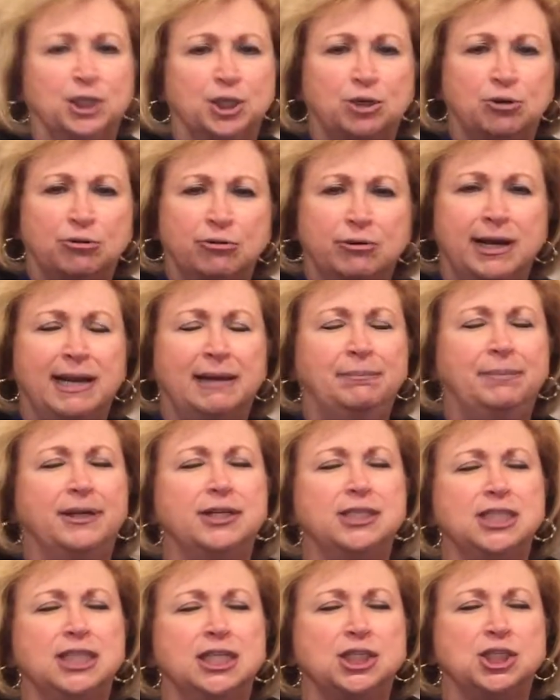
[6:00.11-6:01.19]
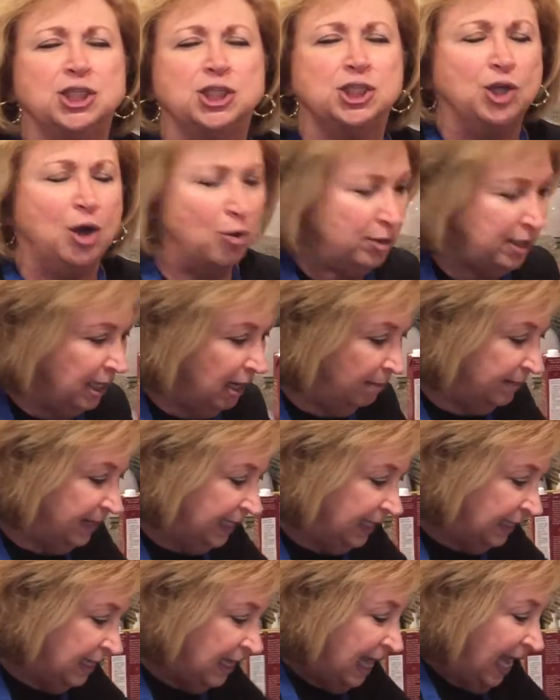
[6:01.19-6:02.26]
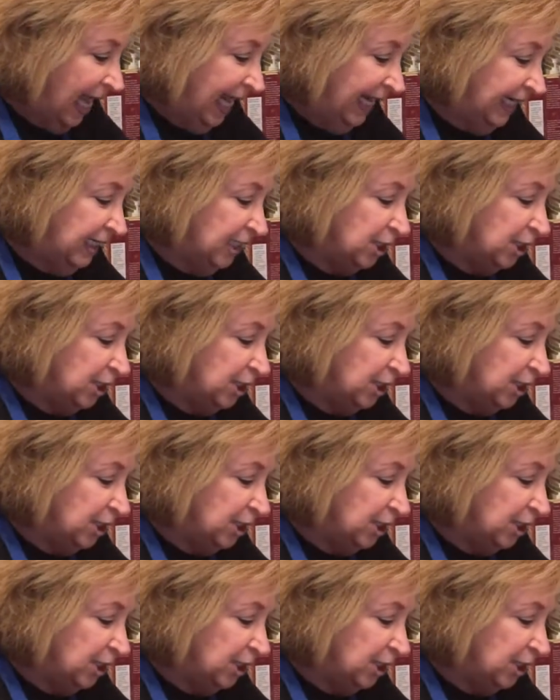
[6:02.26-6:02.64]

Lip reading: cranberries, it is so yummy, and it